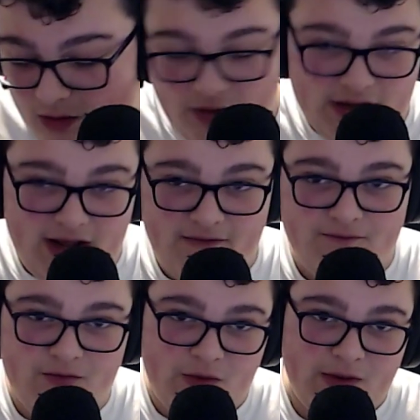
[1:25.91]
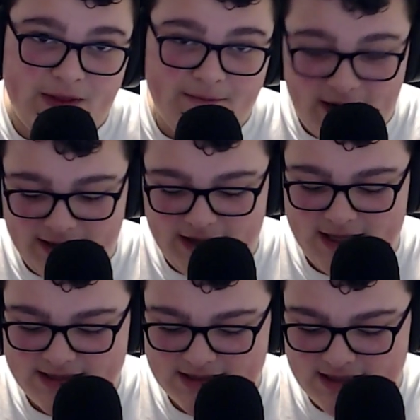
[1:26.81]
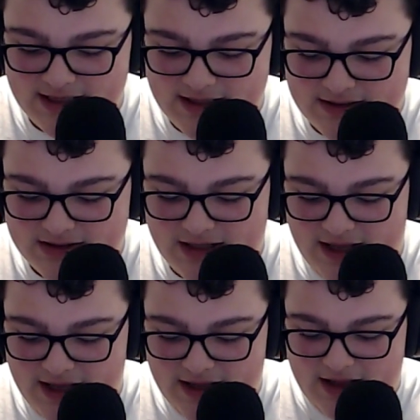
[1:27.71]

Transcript: whatnot for the podcast. So yeah.